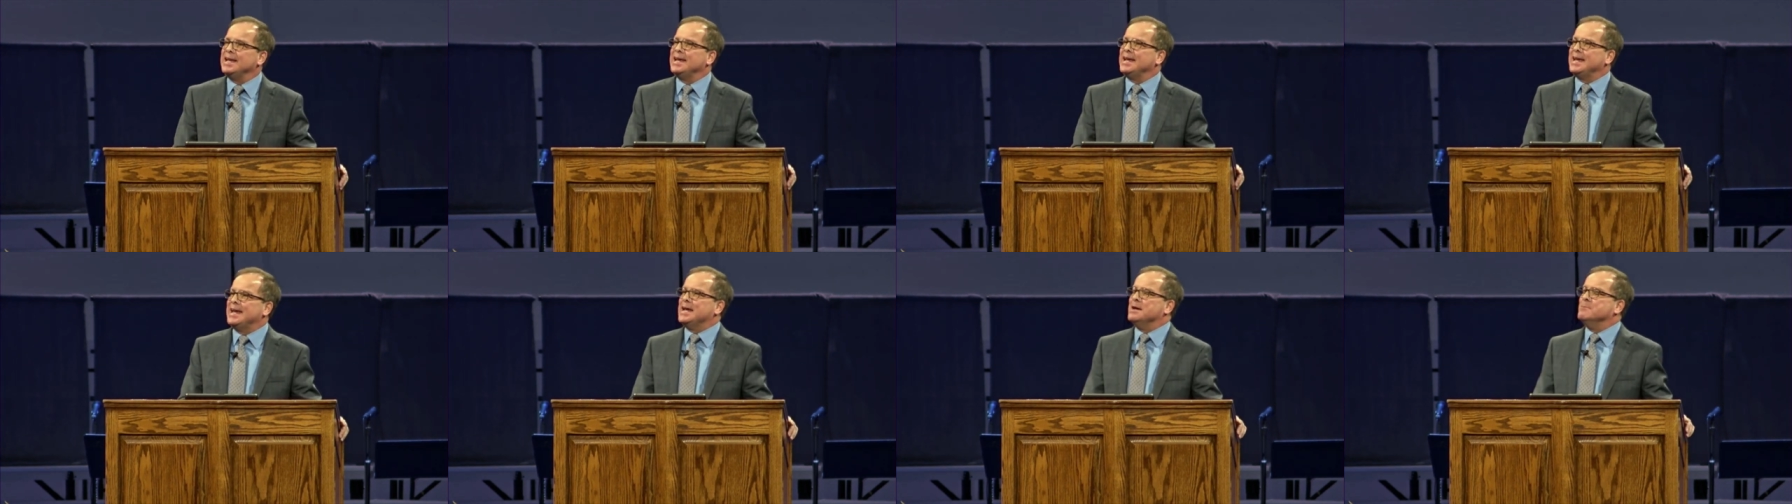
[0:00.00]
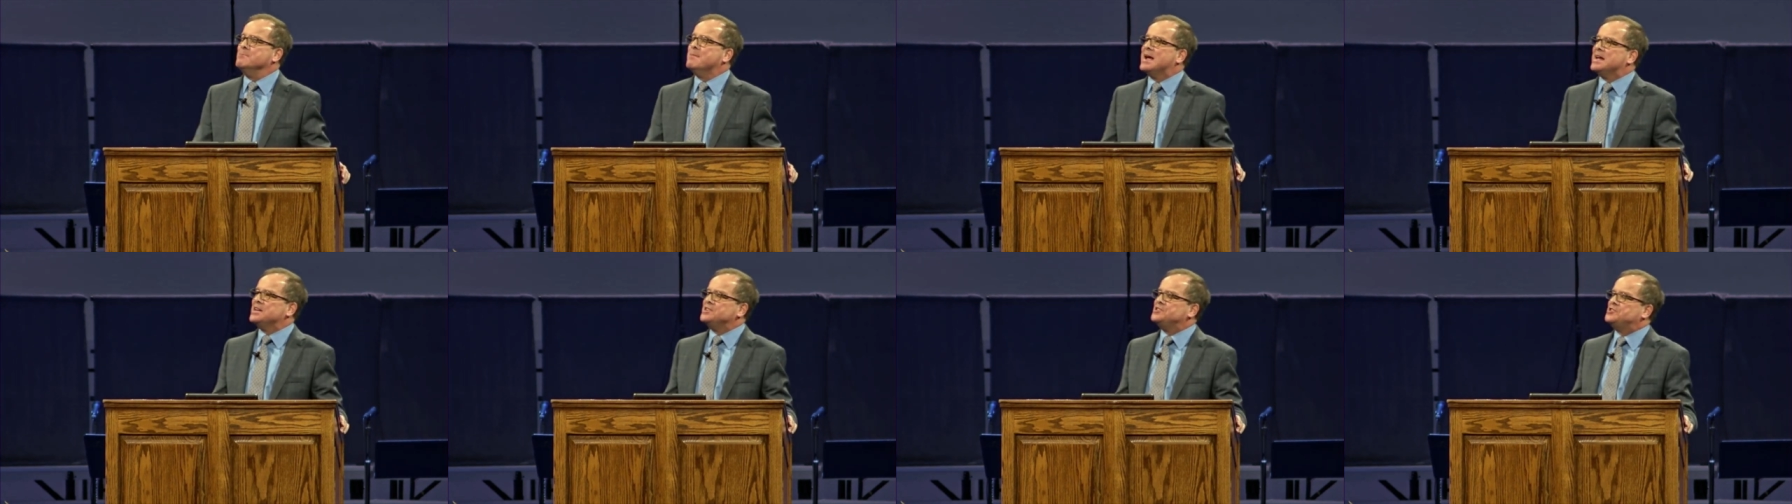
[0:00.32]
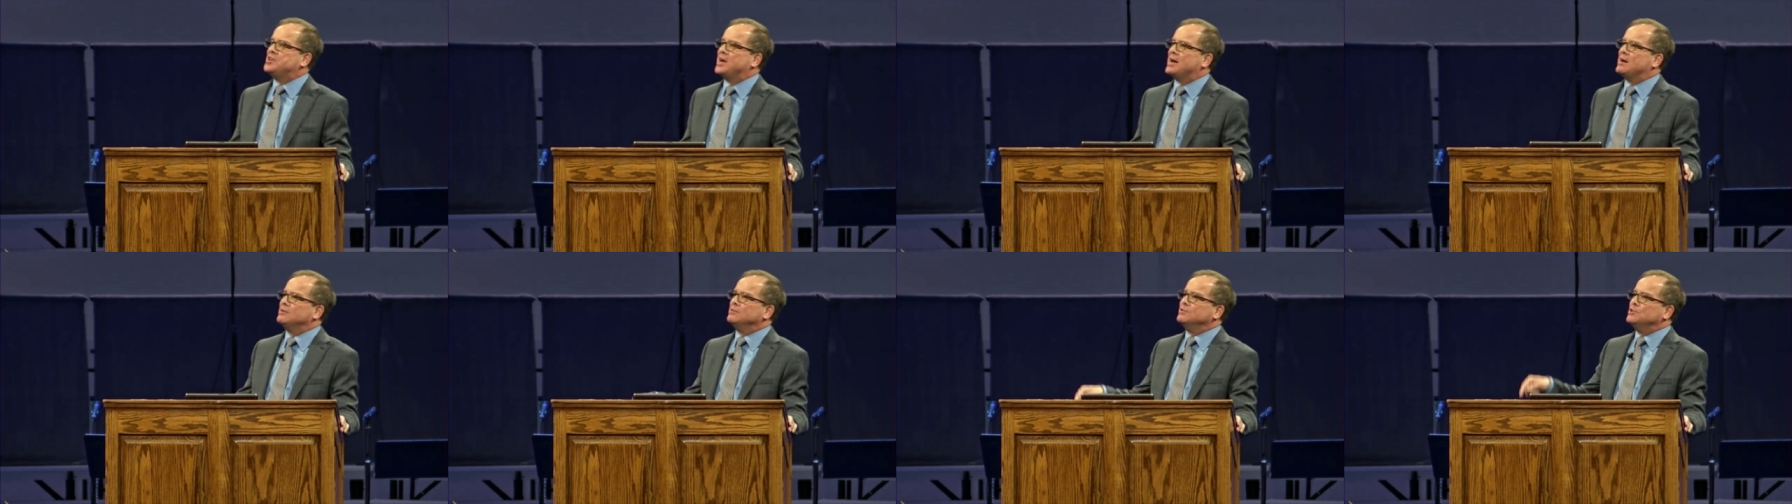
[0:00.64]
He may
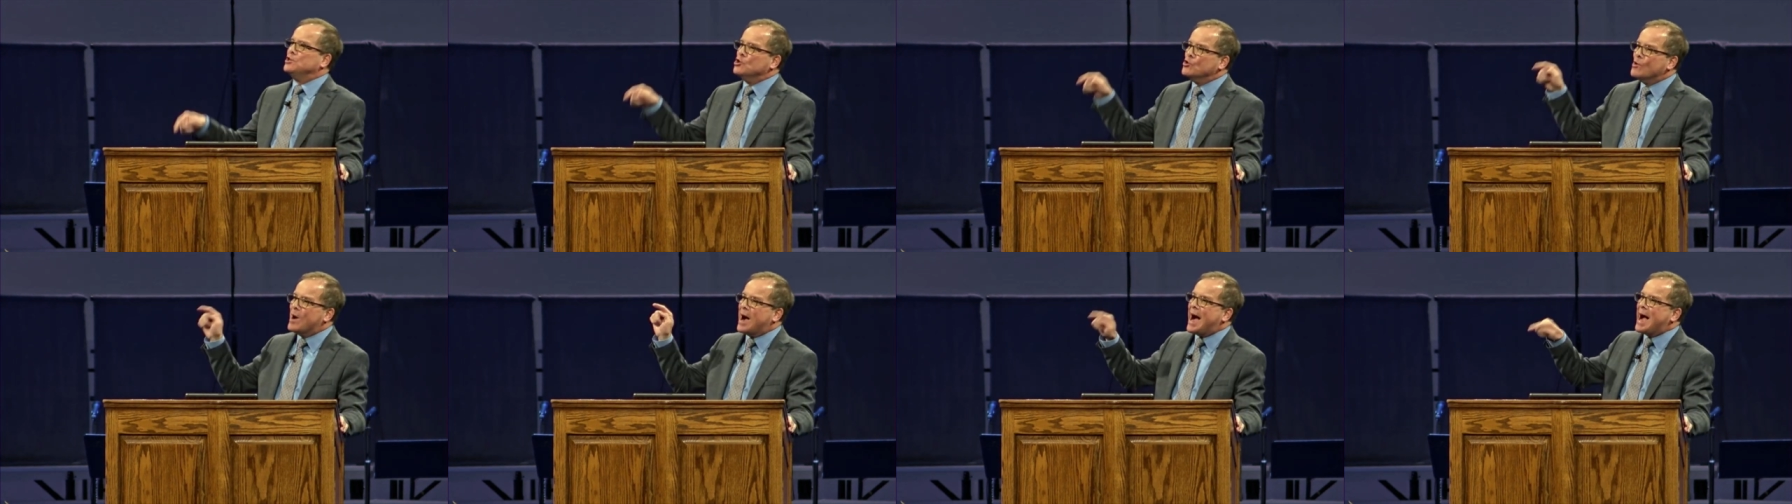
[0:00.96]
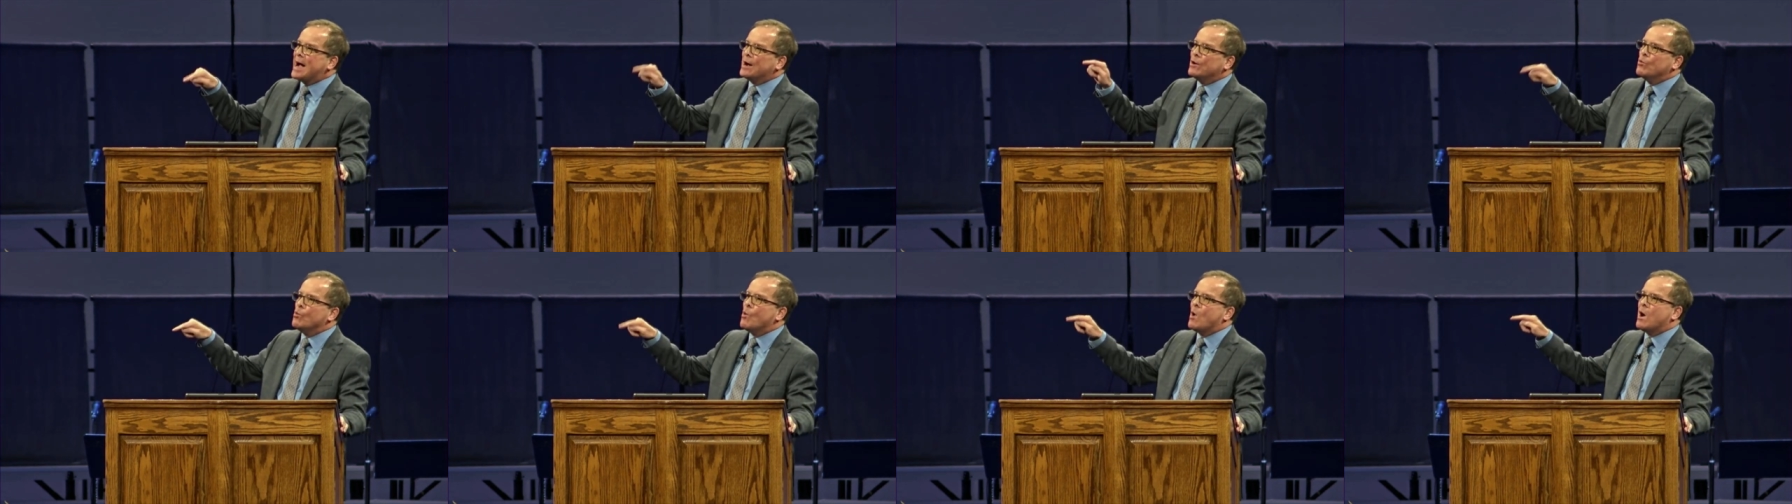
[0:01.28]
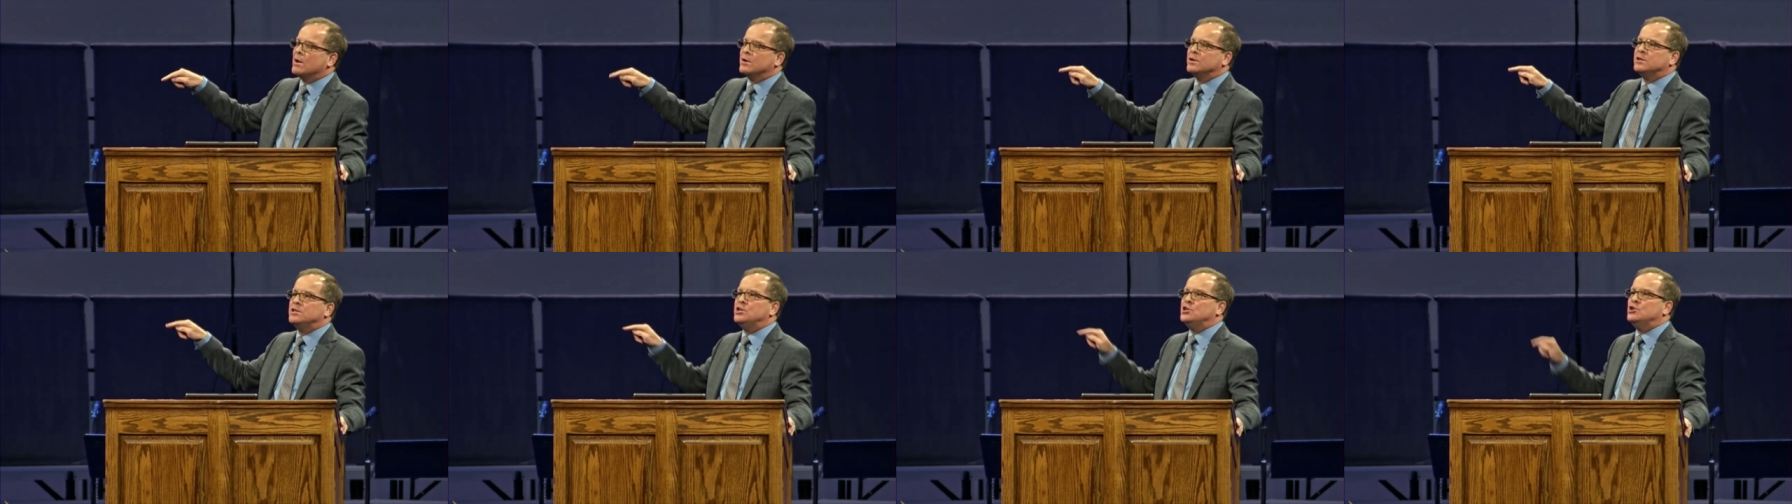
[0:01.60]
tell you, I
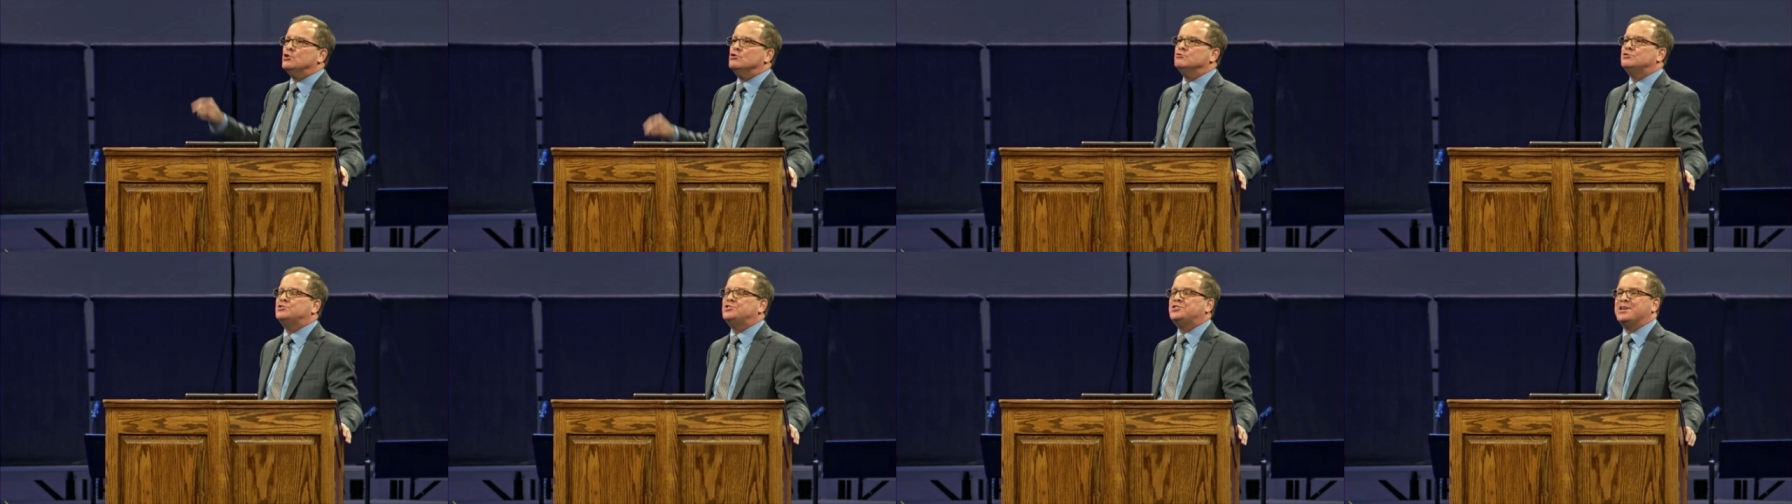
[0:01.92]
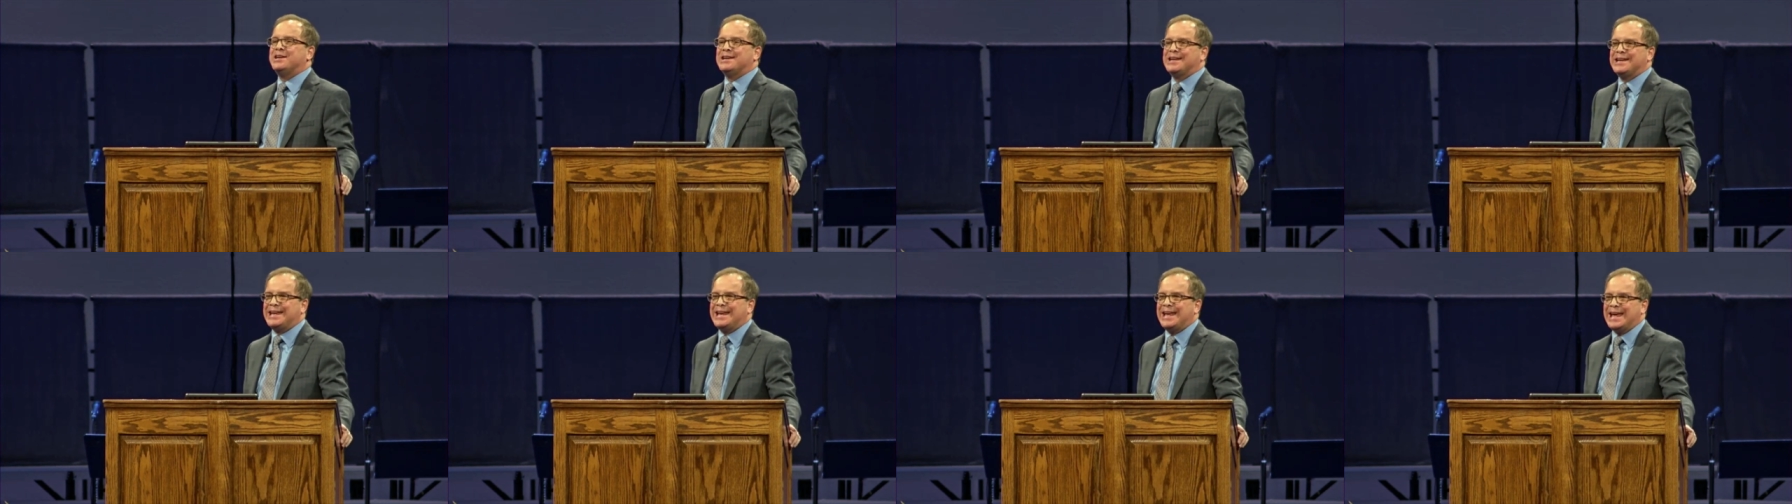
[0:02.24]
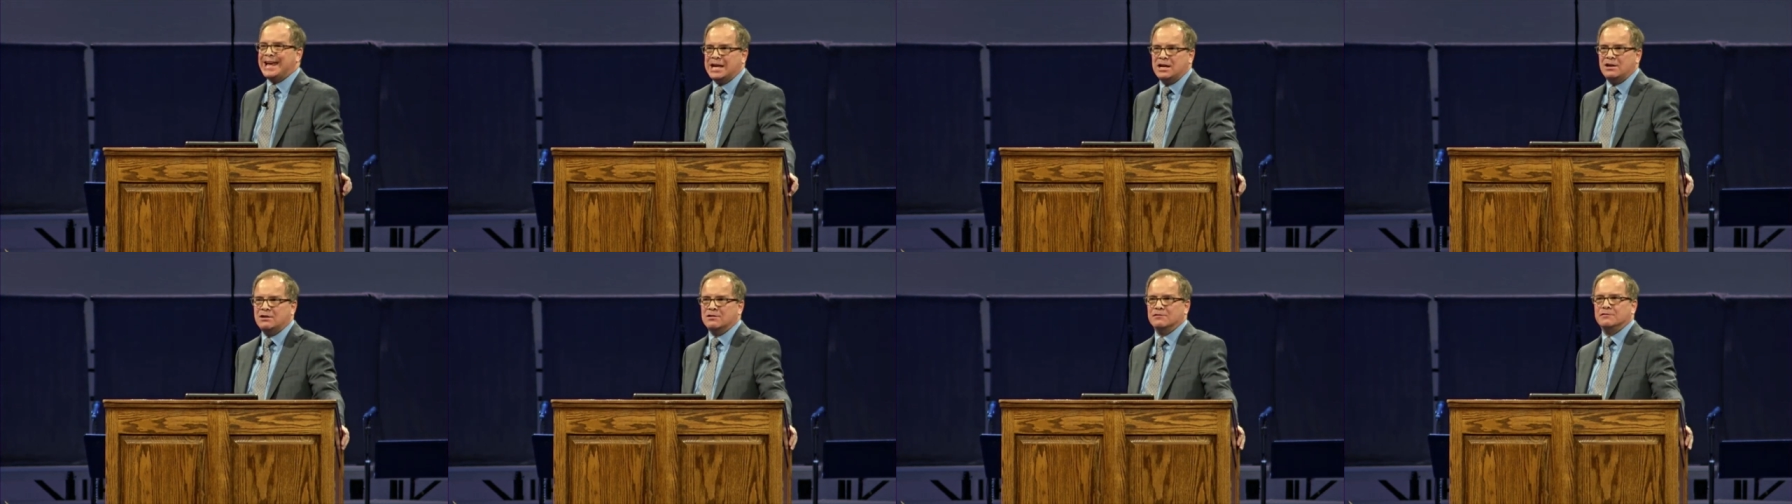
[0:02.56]
want you to
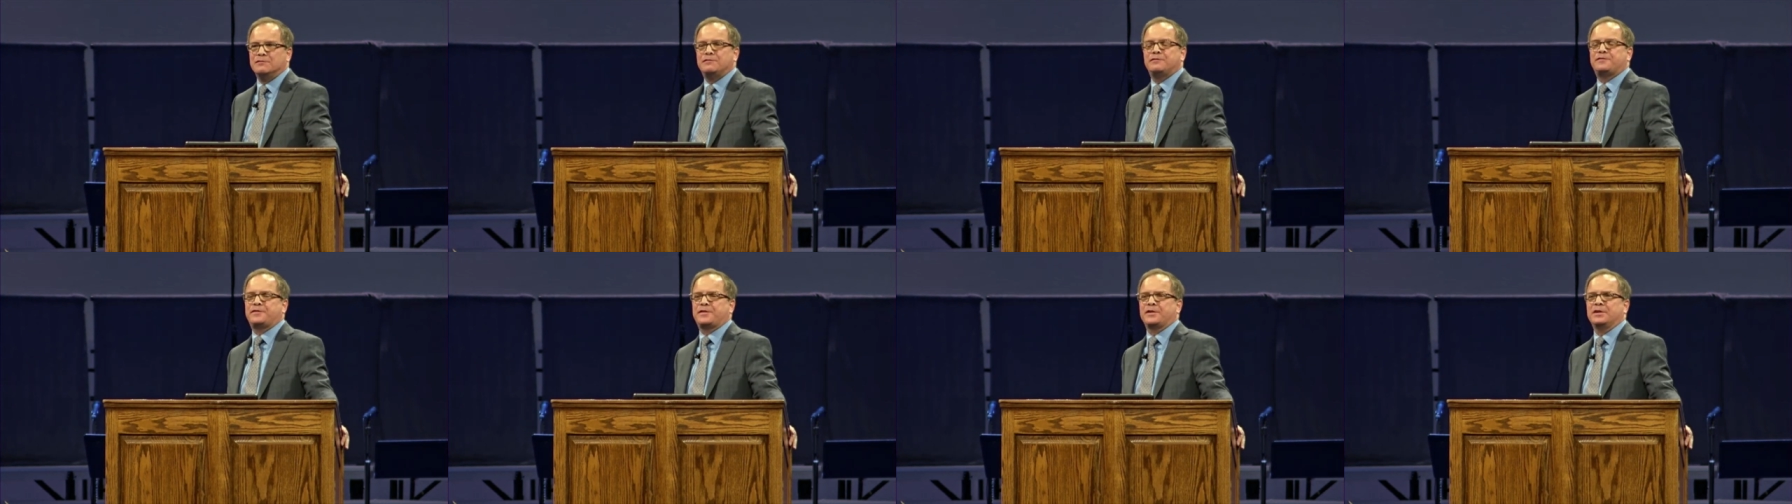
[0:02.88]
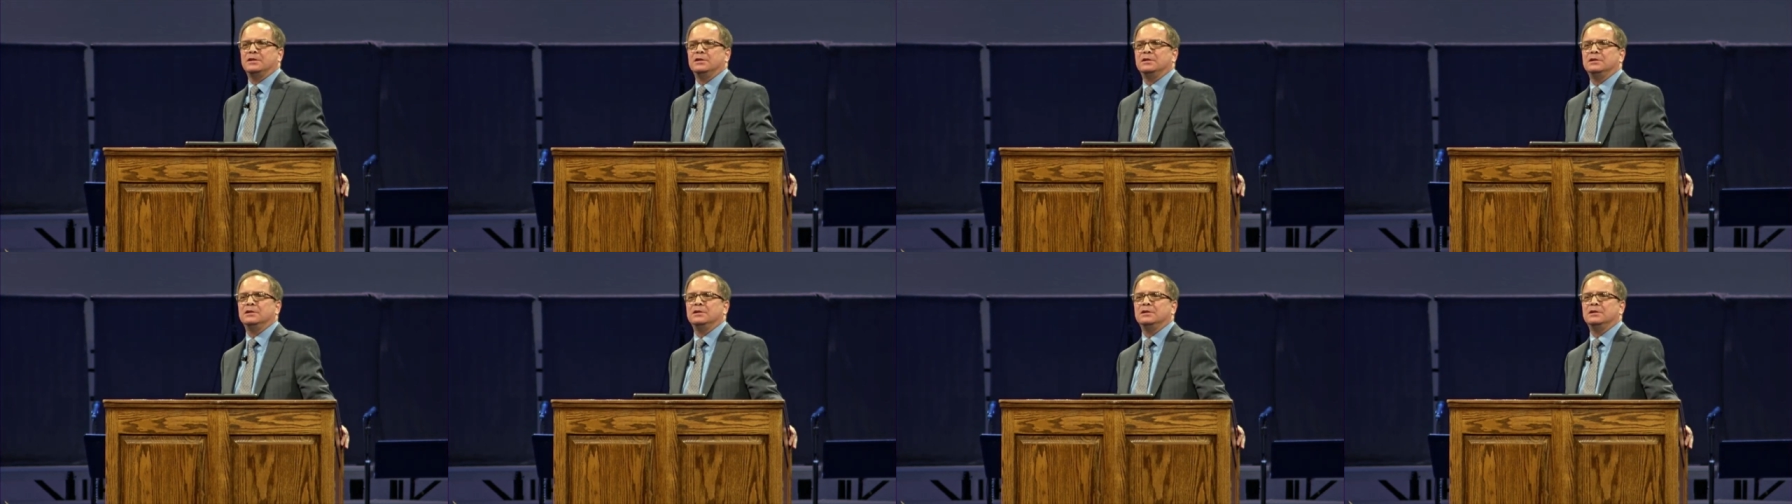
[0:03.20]
give.